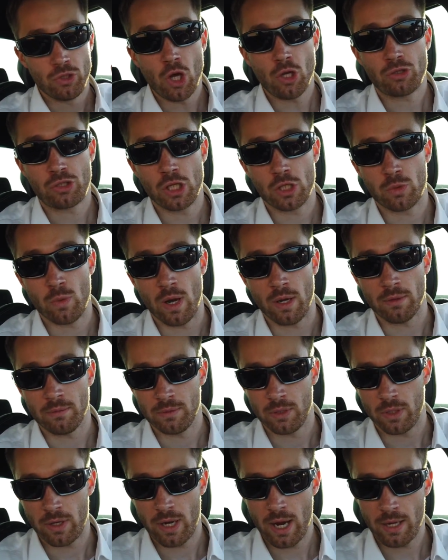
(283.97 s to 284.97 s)
not this one,
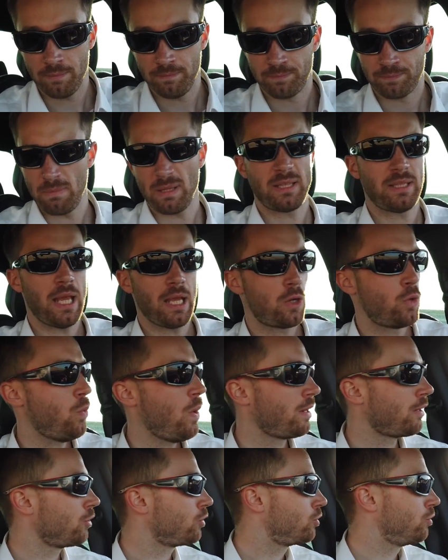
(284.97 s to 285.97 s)
all right? But take
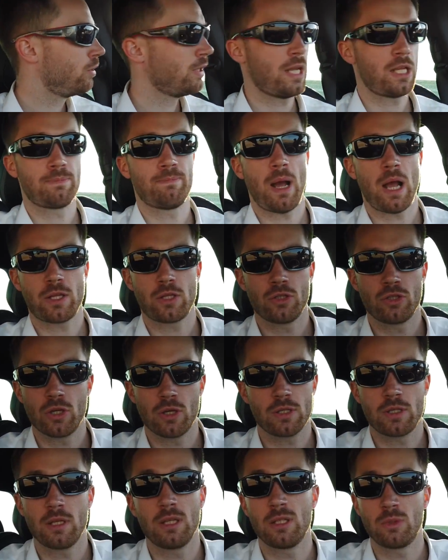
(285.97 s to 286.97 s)
one or two less
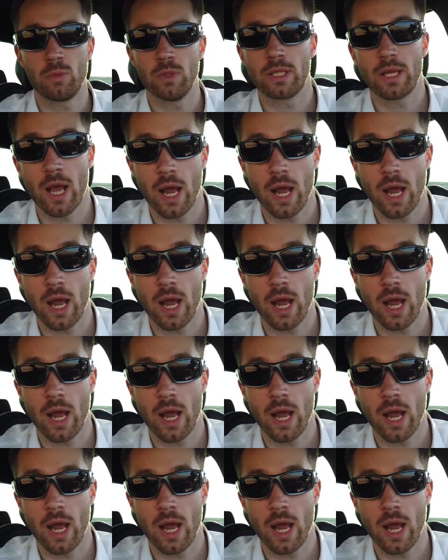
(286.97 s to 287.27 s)
passengers and it will